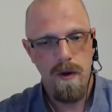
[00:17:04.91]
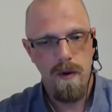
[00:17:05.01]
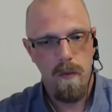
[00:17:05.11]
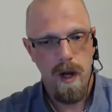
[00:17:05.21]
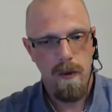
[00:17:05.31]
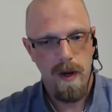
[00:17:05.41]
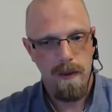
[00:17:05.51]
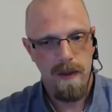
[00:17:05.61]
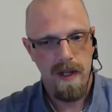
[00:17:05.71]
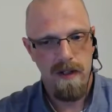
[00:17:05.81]
what I
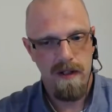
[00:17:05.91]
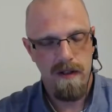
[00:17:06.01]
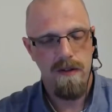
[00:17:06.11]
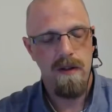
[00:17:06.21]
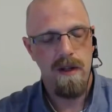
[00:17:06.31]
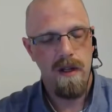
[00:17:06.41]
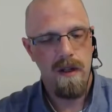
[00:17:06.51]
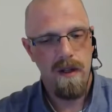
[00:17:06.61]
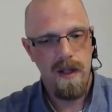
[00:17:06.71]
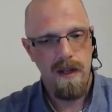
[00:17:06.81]
recommend is
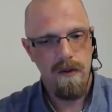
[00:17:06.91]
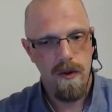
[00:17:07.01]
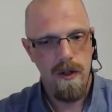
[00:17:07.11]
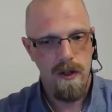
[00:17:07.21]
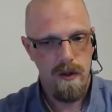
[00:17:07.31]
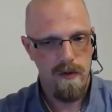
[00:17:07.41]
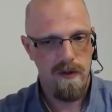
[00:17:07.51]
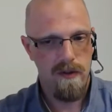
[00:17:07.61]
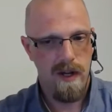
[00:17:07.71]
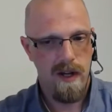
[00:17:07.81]
if you're going to use
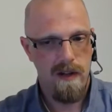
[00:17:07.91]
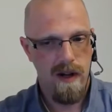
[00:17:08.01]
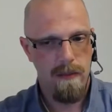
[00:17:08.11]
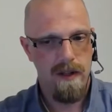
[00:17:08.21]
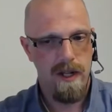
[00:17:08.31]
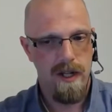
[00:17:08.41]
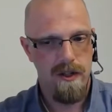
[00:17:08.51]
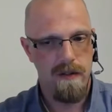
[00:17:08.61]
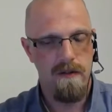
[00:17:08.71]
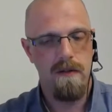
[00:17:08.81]
this kind of
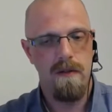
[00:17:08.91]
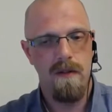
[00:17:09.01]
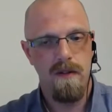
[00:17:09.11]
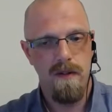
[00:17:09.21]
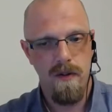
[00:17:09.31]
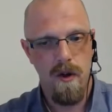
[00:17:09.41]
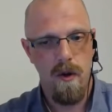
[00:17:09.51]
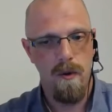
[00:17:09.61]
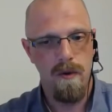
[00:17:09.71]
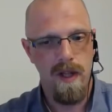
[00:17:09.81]
application,
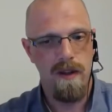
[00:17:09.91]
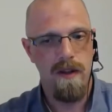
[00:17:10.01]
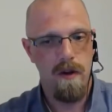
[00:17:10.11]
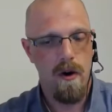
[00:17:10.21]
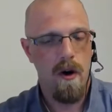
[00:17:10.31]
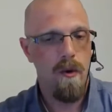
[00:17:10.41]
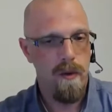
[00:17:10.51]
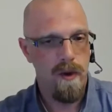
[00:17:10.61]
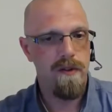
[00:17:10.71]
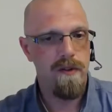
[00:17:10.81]
know that there are
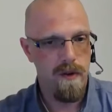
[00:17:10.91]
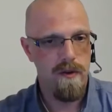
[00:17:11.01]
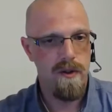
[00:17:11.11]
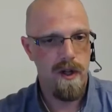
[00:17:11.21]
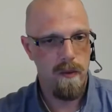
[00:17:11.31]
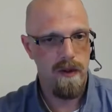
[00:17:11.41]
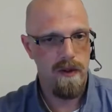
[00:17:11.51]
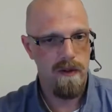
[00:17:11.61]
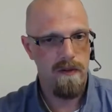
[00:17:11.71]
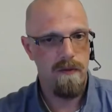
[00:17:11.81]
risks associated with
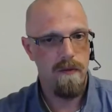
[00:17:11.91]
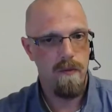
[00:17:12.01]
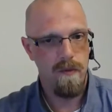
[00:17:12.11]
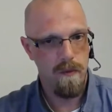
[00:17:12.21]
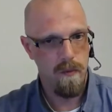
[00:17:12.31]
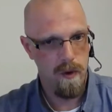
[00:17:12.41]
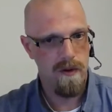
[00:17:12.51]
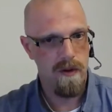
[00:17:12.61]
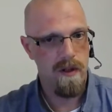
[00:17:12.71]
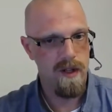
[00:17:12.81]
it, with
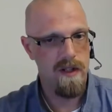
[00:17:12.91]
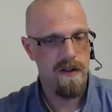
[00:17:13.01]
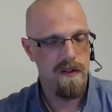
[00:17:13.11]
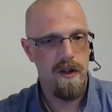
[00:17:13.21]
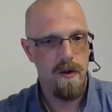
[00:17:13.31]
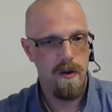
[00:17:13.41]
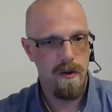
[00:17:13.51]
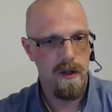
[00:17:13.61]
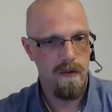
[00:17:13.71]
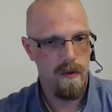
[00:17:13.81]
the convenience that you're
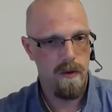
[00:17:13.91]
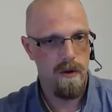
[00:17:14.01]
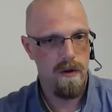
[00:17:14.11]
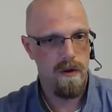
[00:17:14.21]
looking for.